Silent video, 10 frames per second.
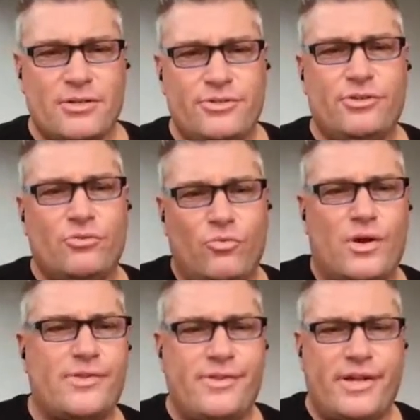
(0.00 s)
to
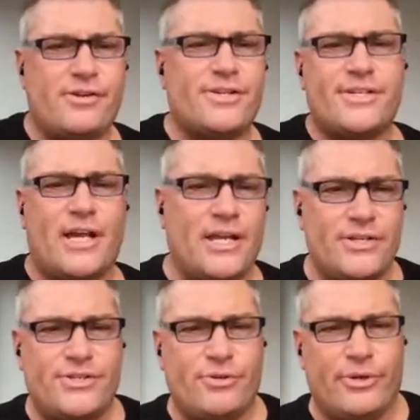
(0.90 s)
what their side
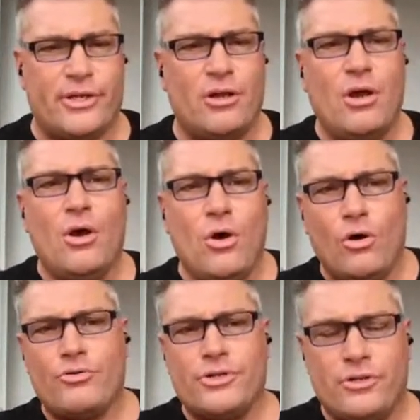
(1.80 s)
is doing,
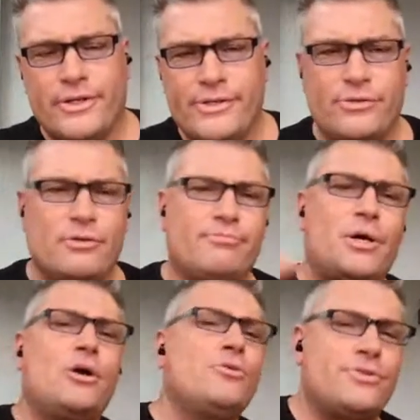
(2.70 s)
or they're looking to
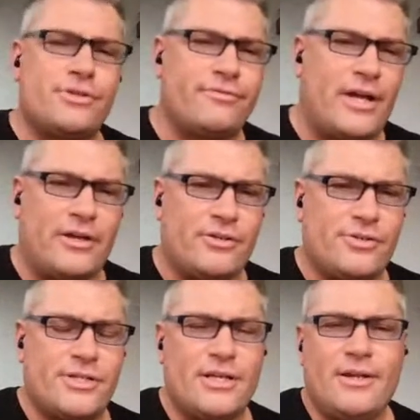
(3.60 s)
impose their
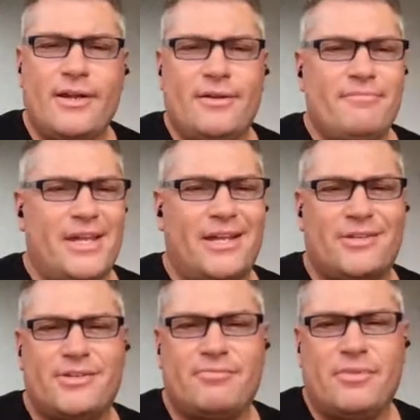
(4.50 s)
values.
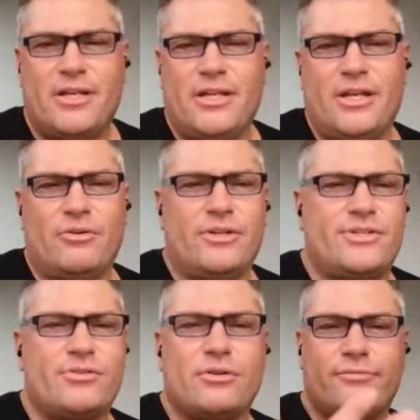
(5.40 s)
And,
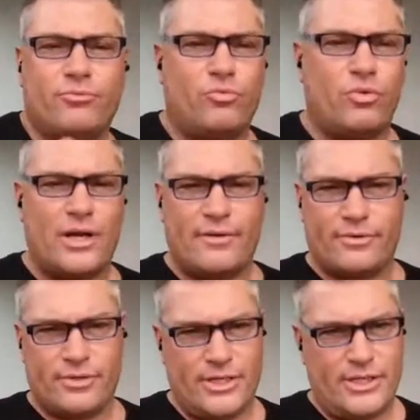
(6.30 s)
it's sort of
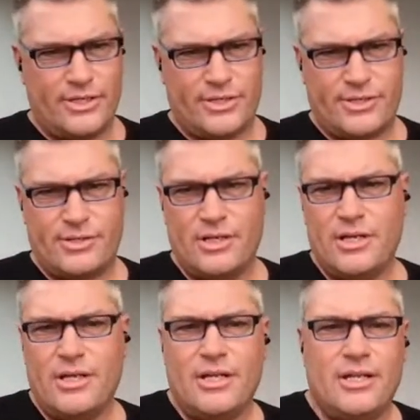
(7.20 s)
whatever it's
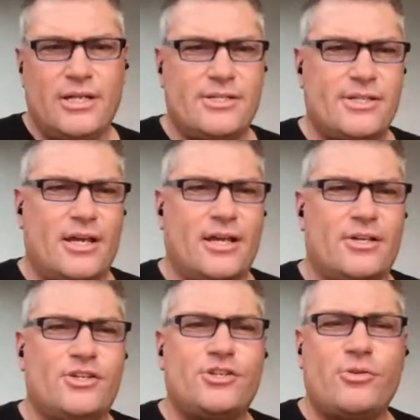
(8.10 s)

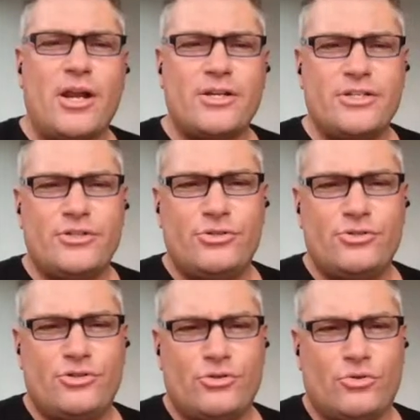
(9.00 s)
a strategy du
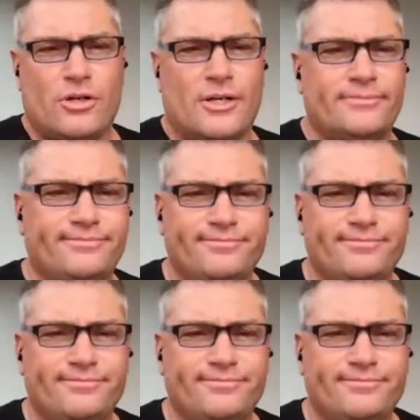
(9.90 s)
jour.